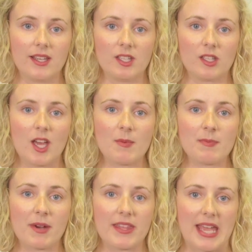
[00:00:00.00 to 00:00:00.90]
determined
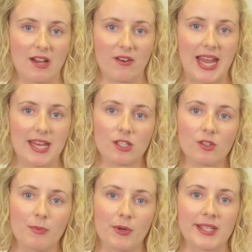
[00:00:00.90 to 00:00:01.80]
by the aggregation
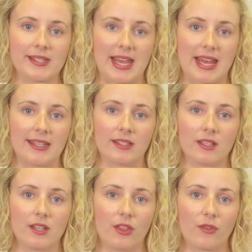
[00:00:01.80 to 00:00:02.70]
of points gained
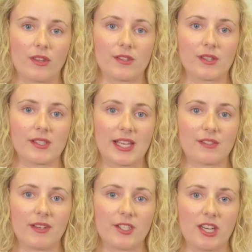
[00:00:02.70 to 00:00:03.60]
through the
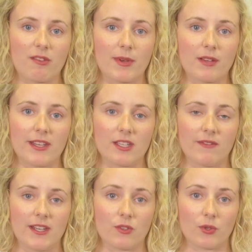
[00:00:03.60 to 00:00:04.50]
successful achievement of
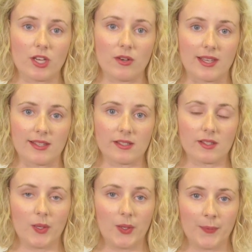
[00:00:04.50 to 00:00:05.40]
individual units.
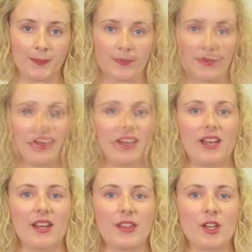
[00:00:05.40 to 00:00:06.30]

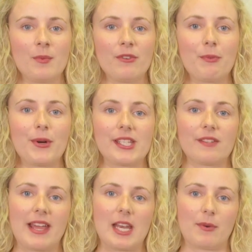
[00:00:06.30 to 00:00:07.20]
The number of points
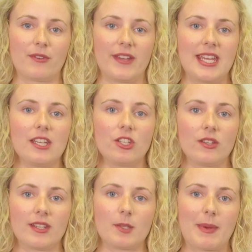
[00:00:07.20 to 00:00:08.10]
available for each
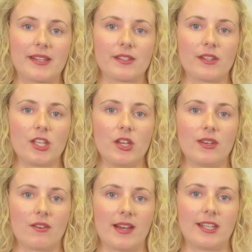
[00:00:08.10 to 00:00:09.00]
unit depends on the
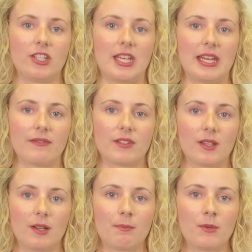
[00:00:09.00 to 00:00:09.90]
unit grade achieved.
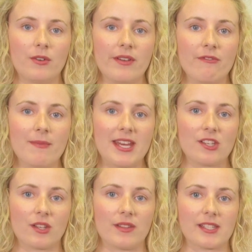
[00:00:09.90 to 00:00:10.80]
More
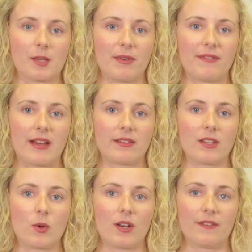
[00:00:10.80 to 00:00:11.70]
information on this can be found in the
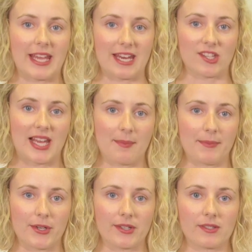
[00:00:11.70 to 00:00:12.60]
qualification
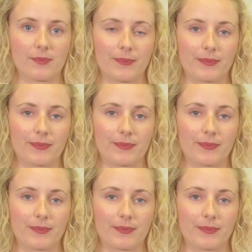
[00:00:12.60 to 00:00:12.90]
handbooks.